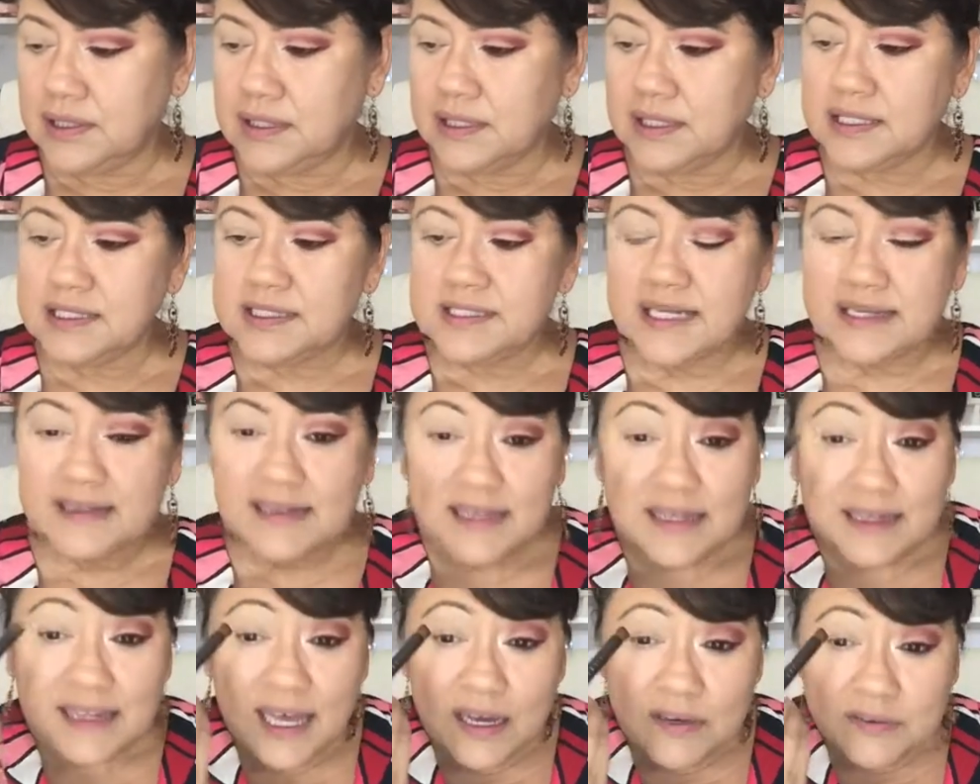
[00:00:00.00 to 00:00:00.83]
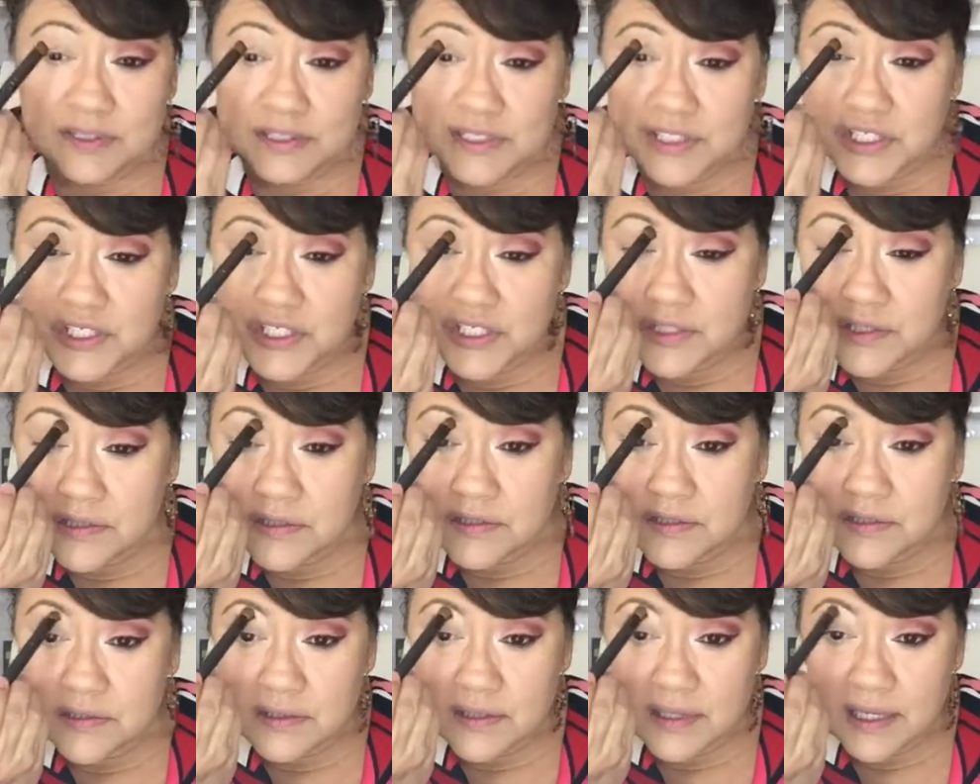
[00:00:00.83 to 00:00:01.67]
Because I think that one's
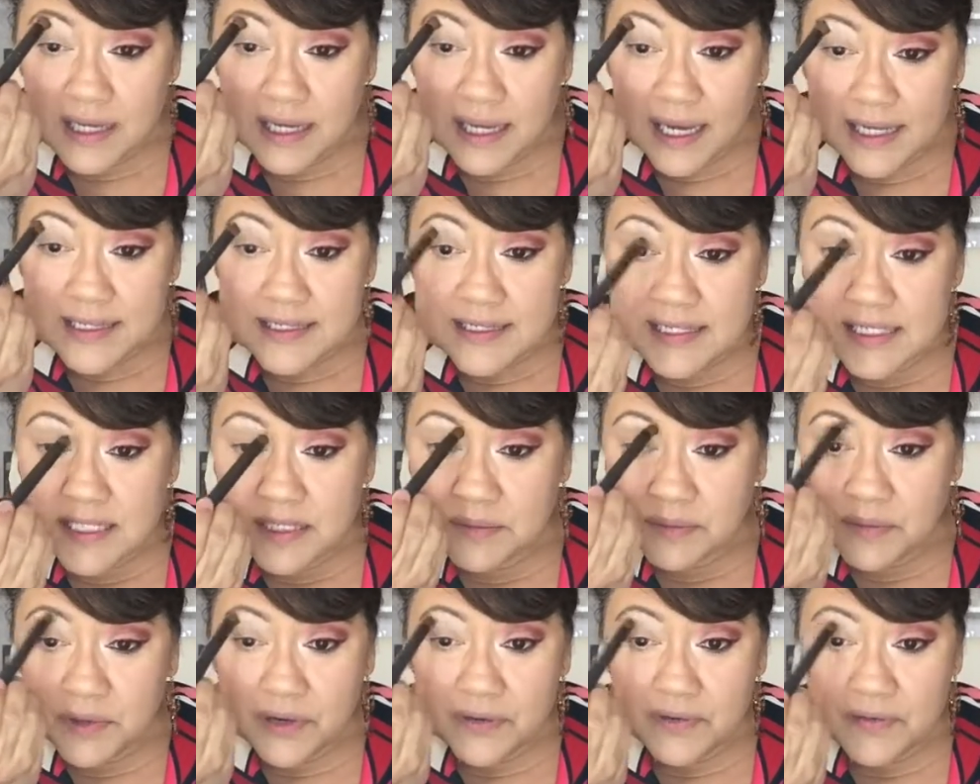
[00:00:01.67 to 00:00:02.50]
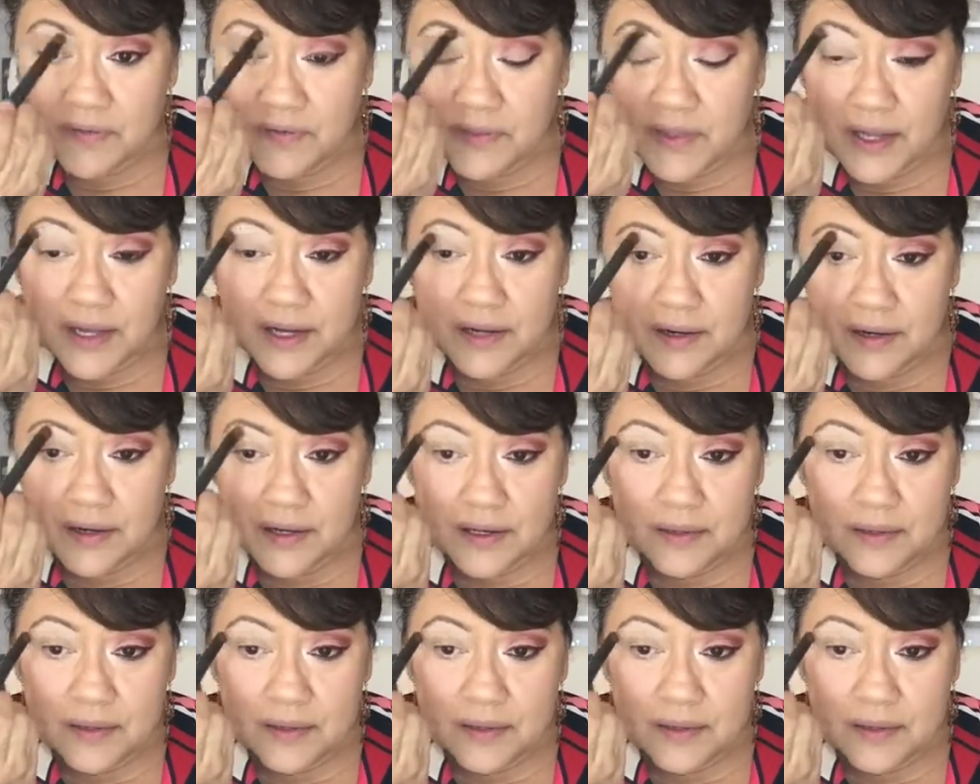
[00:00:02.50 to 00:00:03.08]
got some of the